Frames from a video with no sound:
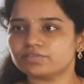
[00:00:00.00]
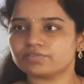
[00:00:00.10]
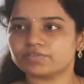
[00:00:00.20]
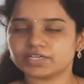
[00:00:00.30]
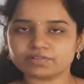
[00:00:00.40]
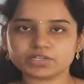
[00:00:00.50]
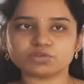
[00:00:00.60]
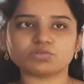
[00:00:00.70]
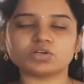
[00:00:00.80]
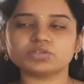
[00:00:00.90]
Whenever
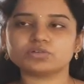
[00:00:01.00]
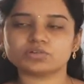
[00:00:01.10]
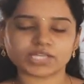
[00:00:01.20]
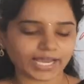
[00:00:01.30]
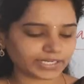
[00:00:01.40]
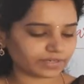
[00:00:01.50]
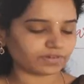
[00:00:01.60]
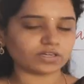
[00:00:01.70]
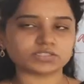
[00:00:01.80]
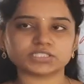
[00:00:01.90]
you want to know the angular
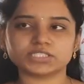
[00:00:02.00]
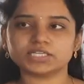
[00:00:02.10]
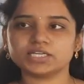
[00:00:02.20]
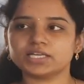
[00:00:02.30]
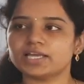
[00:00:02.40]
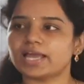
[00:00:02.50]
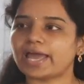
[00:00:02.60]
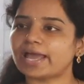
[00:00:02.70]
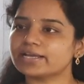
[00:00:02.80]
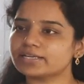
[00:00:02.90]
velocity,
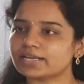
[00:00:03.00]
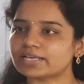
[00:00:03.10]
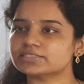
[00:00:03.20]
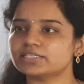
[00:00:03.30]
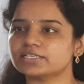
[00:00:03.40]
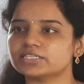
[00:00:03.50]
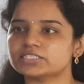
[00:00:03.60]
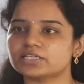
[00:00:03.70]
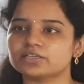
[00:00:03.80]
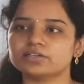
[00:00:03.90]
angular
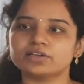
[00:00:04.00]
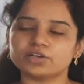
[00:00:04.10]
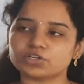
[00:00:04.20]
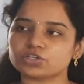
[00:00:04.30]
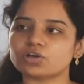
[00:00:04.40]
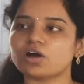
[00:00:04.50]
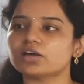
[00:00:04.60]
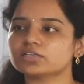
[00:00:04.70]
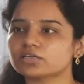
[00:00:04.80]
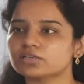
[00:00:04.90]
acceleration,
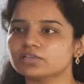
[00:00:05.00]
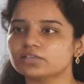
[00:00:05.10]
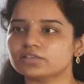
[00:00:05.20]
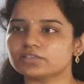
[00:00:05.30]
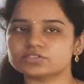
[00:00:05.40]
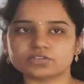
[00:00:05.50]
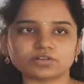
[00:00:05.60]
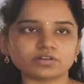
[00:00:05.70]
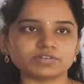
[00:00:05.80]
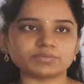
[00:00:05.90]
torque, these and
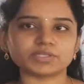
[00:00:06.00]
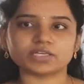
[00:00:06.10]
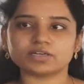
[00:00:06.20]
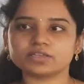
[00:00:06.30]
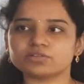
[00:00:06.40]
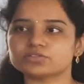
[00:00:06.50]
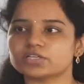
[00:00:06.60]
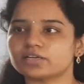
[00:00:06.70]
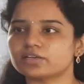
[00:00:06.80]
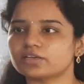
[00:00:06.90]
all will be there. Na? Those
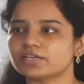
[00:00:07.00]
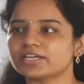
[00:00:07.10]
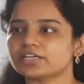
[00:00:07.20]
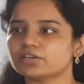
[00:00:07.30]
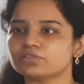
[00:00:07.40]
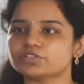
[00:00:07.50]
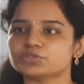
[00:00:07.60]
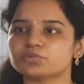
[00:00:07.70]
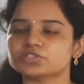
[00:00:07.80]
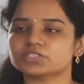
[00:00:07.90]
are related to which
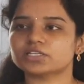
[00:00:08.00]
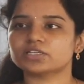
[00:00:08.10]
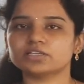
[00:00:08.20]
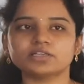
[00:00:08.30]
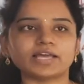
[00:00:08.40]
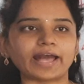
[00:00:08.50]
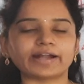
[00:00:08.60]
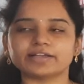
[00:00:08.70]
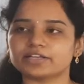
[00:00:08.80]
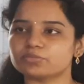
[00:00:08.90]
motion?
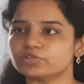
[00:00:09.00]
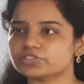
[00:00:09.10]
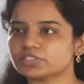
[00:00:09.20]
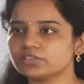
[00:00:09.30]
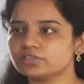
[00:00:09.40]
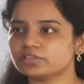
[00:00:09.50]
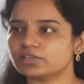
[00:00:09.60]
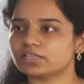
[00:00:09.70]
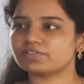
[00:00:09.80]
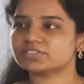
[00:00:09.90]
Angular motion,
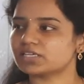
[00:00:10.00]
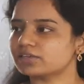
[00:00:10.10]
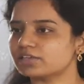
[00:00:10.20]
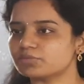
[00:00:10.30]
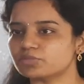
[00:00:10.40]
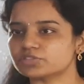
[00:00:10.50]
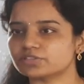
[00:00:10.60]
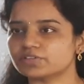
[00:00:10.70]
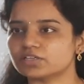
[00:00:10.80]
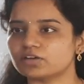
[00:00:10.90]
otherwise circular
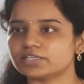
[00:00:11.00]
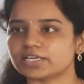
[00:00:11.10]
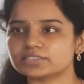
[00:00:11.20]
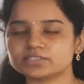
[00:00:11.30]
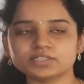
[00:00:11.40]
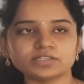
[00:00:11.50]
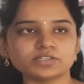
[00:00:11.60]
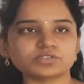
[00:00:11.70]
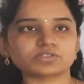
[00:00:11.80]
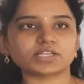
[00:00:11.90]
motion we will call it as.
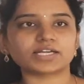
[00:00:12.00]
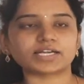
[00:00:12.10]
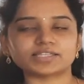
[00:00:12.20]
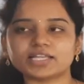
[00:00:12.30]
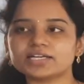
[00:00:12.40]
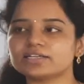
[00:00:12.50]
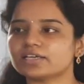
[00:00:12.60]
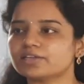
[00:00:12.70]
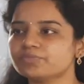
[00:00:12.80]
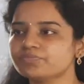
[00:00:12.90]
So that at that
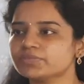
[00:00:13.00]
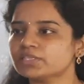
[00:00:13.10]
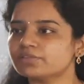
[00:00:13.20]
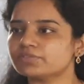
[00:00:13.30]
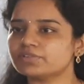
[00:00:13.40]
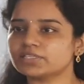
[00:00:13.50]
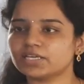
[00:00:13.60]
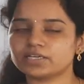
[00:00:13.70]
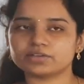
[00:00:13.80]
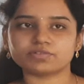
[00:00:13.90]
time we will
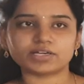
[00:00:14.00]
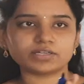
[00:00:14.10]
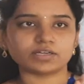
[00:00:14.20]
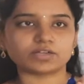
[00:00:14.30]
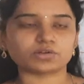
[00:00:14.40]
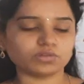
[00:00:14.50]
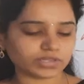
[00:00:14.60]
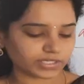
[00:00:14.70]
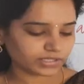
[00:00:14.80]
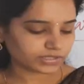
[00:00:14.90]
get one rule,
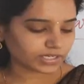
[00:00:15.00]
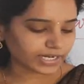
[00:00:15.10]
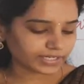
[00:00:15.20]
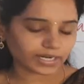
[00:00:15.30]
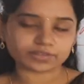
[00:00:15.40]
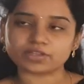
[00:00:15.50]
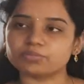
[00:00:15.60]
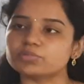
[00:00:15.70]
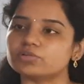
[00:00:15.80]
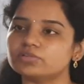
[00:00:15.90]
that is the right hand
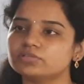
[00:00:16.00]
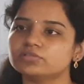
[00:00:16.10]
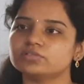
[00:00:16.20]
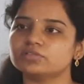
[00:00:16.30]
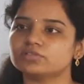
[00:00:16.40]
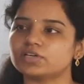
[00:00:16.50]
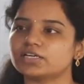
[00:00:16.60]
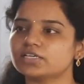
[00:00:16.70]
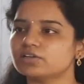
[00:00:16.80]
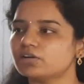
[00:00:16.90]
thumb rule. You
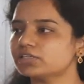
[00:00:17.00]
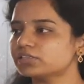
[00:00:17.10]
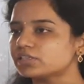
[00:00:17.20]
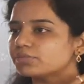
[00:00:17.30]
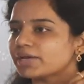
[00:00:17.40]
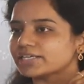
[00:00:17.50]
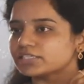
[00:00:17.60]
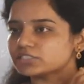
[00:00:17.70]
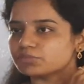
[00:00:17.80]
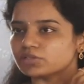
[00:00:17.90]
already got in the
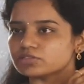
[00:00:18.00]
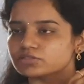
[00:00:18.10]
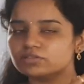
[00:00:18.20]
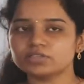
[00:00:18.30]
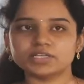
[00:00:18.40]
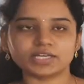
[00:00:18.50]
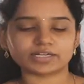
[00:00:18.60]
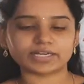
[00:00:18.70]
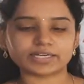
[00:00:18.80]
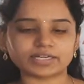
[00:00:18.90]
magnetism also.
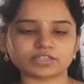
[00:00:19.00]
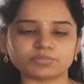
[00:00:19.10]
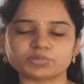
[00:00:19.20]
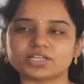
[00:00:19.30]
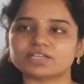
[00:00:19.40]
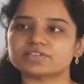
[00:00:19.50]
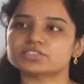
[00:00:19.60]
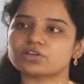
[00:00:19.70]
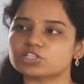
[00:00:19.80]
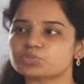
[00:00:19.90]
Right hand thumb rule, otherwise
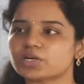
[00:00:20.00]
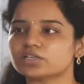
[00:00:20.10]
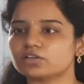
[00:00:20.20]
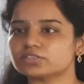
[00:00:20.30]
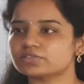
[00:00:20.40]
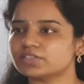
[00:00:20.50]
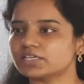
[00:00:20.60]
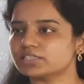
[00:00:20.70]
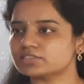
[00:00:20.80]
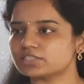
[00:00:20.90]
cross product also will
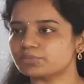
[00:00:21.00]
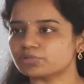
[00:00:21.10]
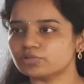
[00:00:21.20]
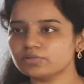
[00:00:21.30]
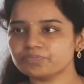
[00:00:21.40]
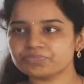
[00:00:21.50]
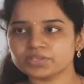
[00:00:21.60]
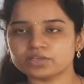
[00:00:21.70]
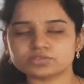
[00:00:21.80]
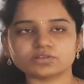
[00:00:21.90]
get the same rule.
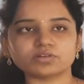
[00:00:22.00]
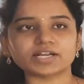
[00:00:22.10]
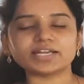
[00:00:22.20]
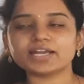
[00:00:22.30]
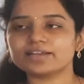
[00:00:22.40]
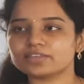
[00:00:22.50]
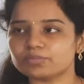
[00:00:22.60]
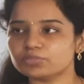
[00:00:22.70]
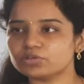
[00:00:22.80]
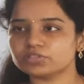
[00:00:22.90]
So right hand
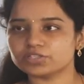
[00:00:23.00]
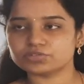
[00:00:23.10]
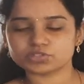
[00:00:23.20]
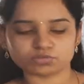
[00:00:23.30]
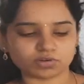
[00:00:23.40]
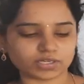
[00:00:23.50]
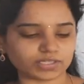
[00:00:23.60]
thumb rule gives you what?